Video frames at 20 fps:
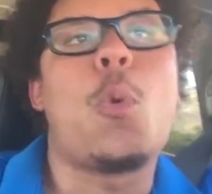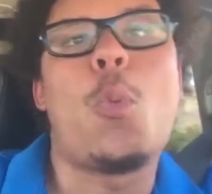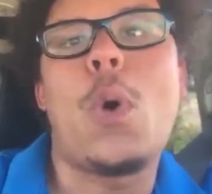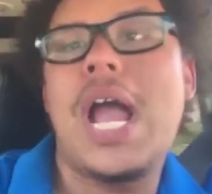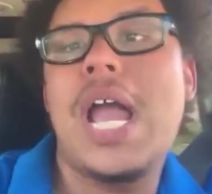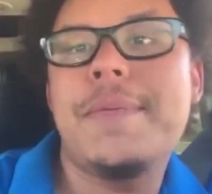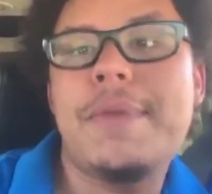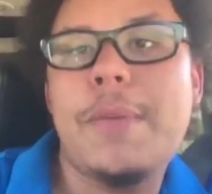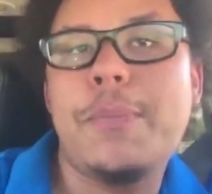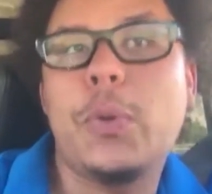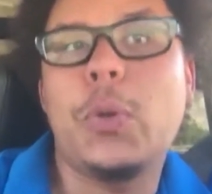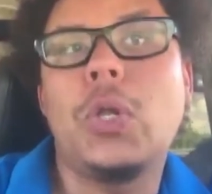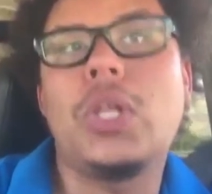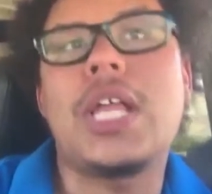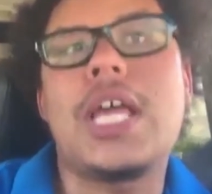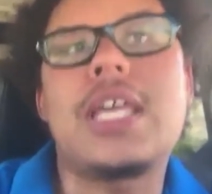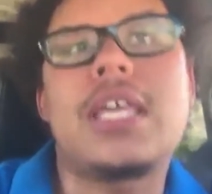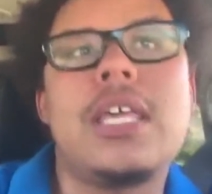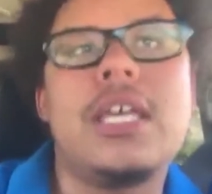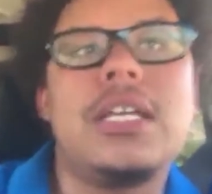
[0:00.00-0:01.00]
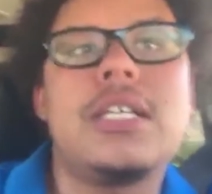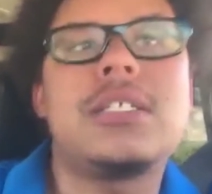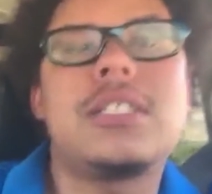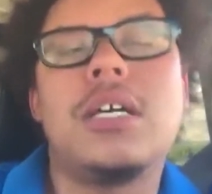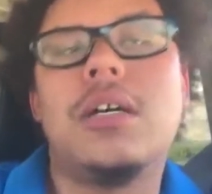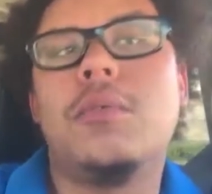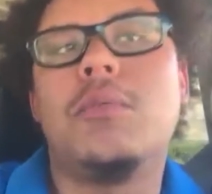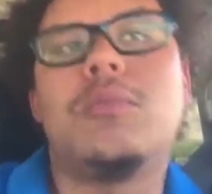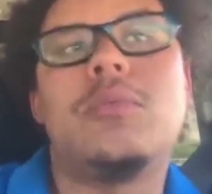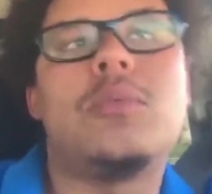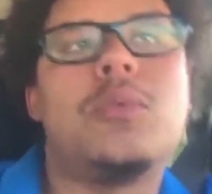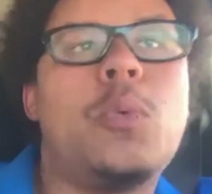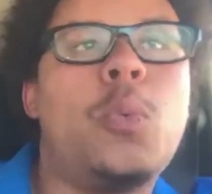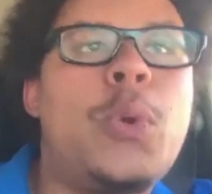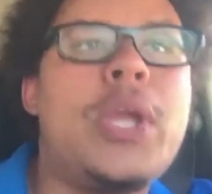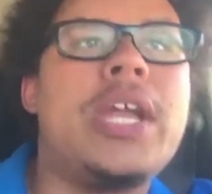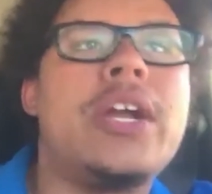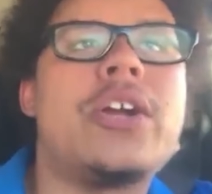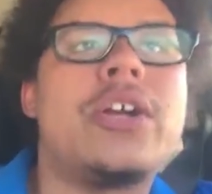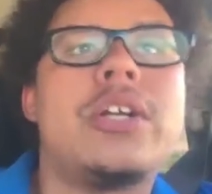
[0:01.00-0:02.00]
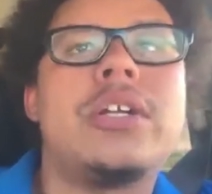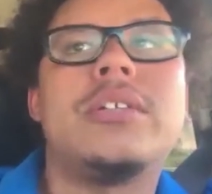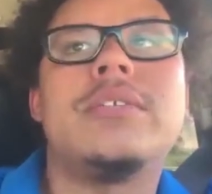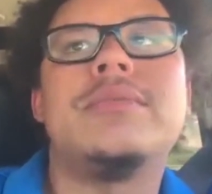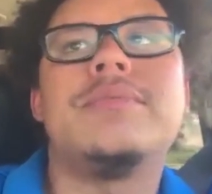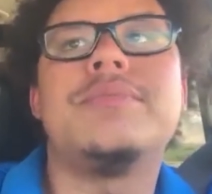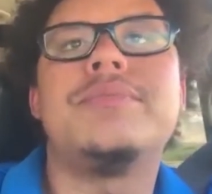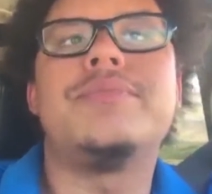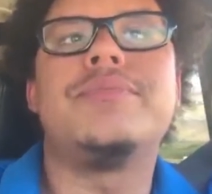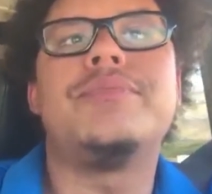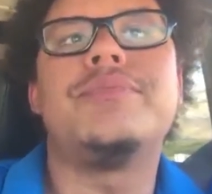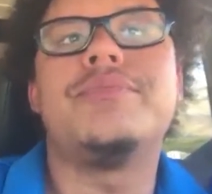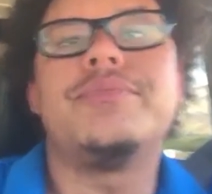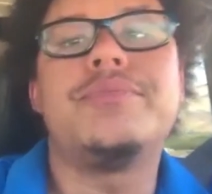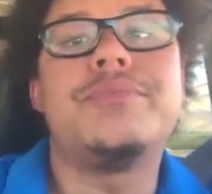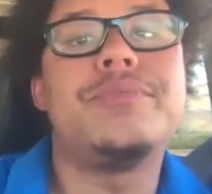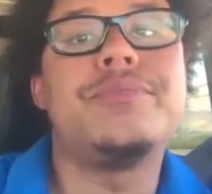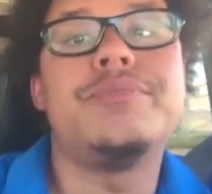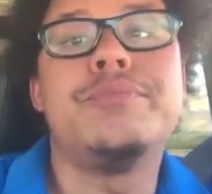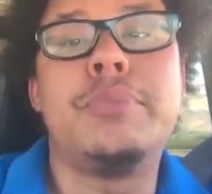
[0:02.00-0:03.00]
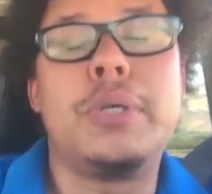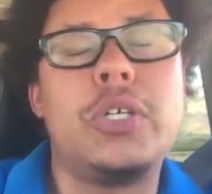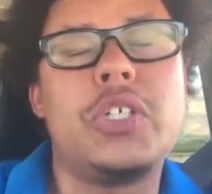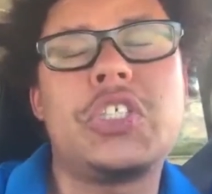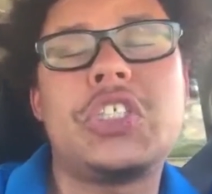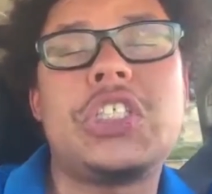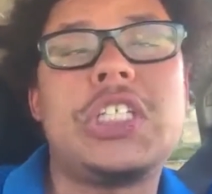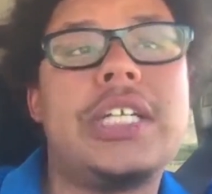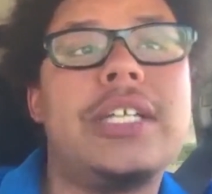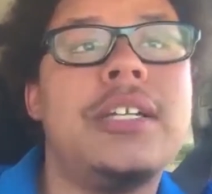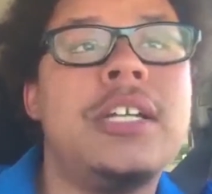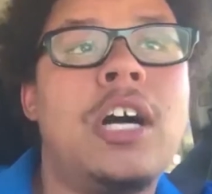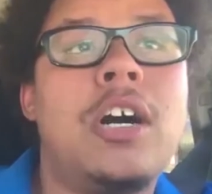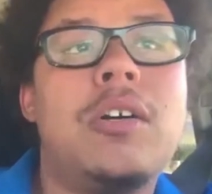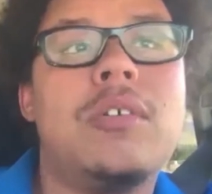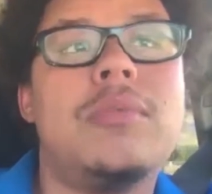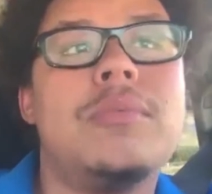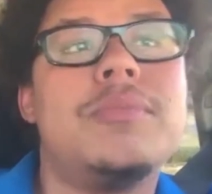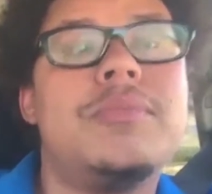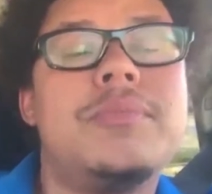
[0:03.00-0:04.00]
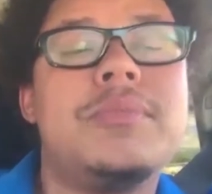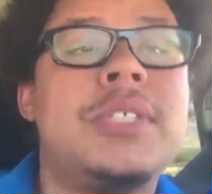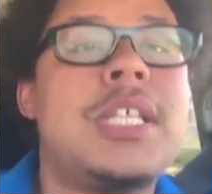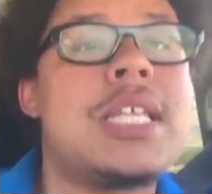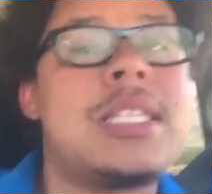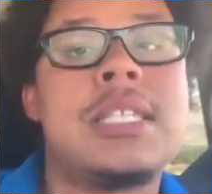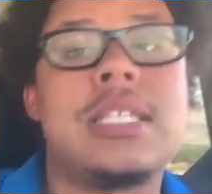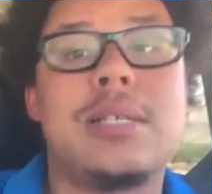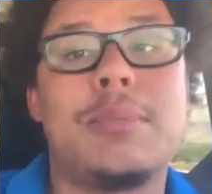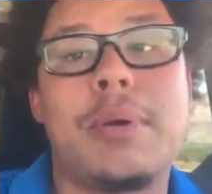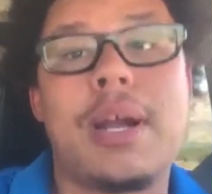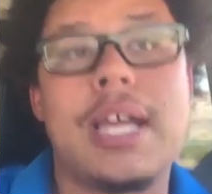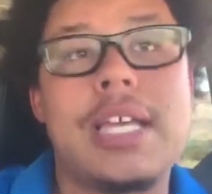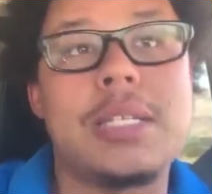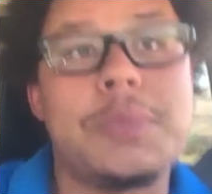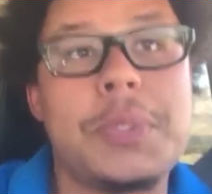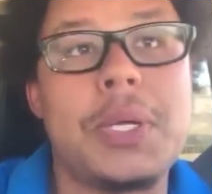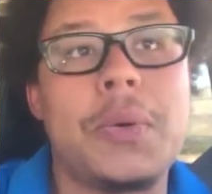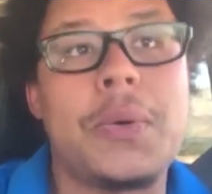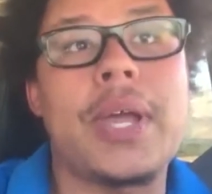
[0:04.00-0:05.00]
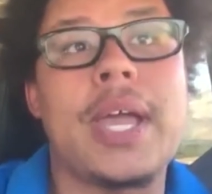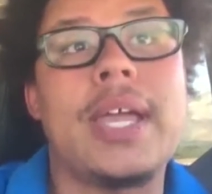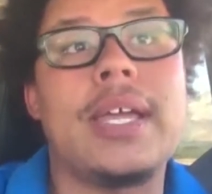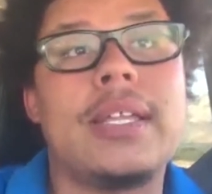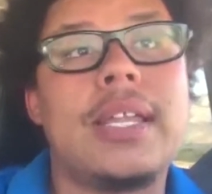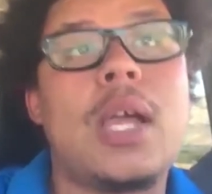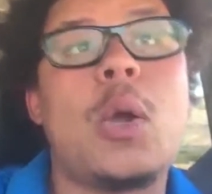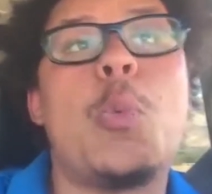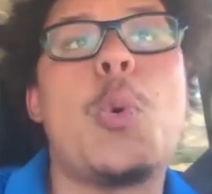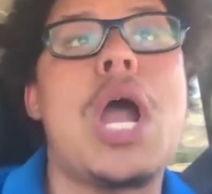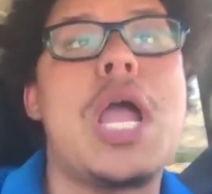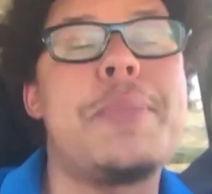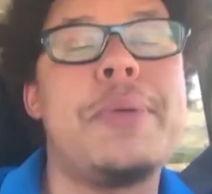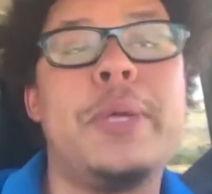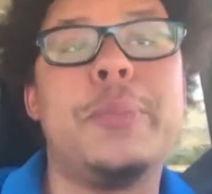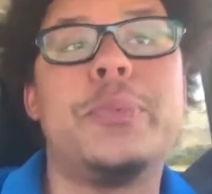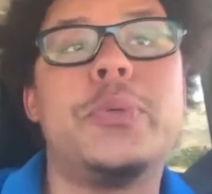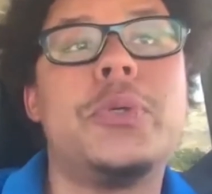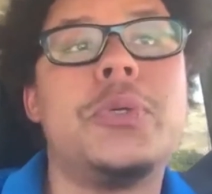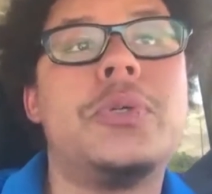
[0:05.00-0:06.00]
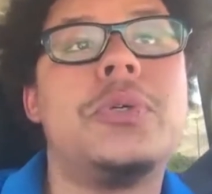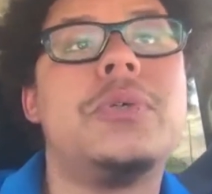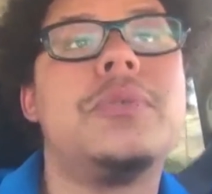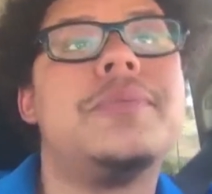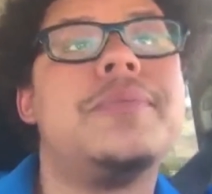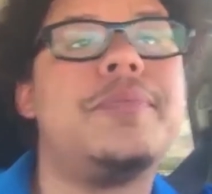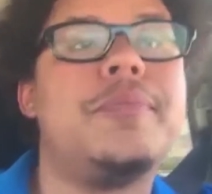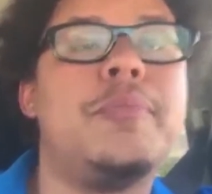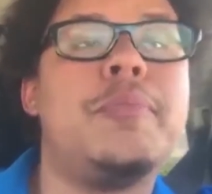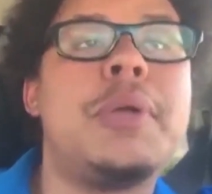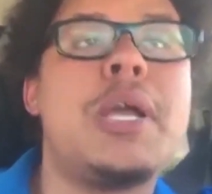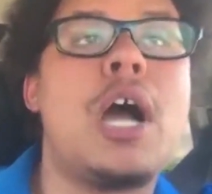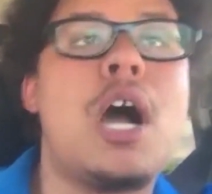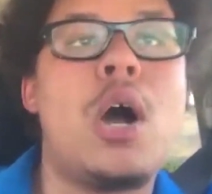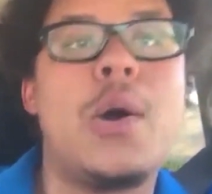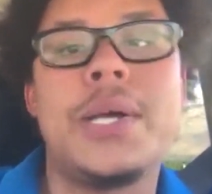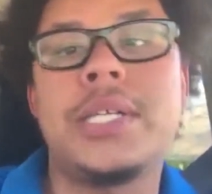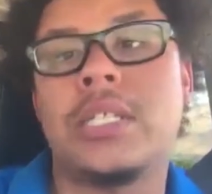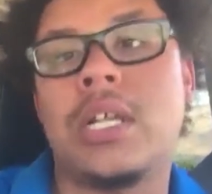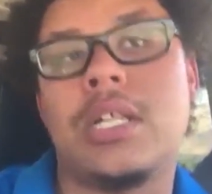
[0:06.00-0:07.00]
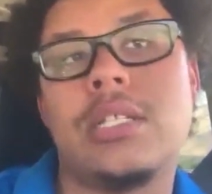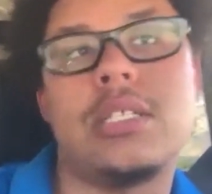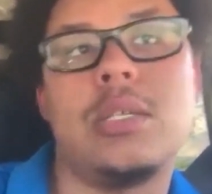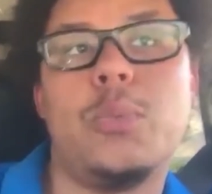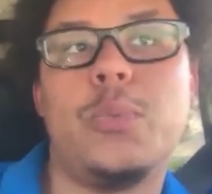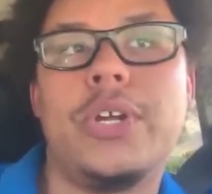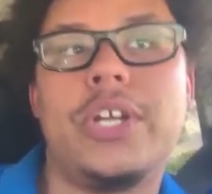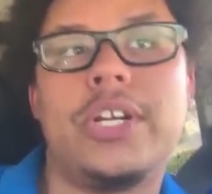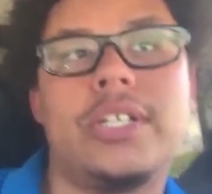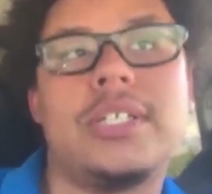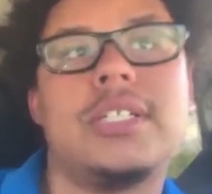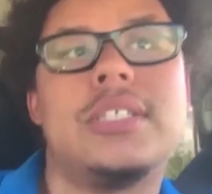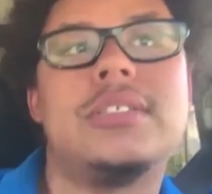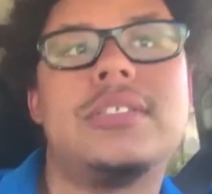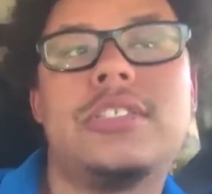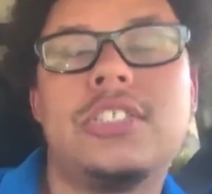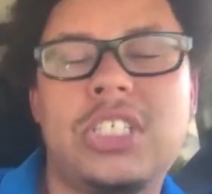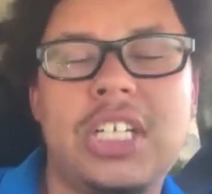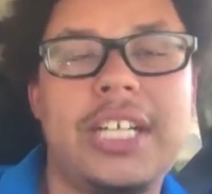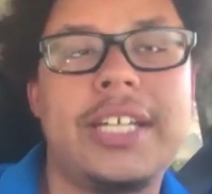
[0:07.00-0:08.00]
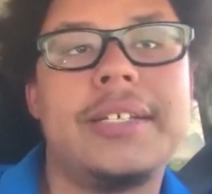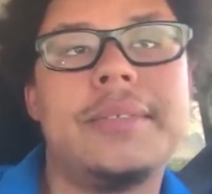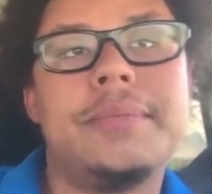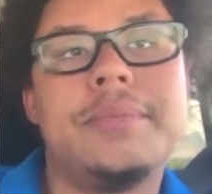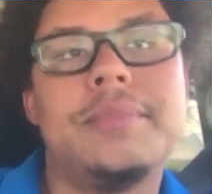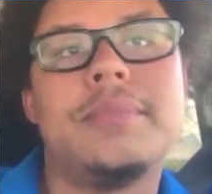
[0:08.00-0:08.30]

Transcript: white people liking some weird bullshit don't, doesn't surprise me, okay? Like, white people be always on some weird shit,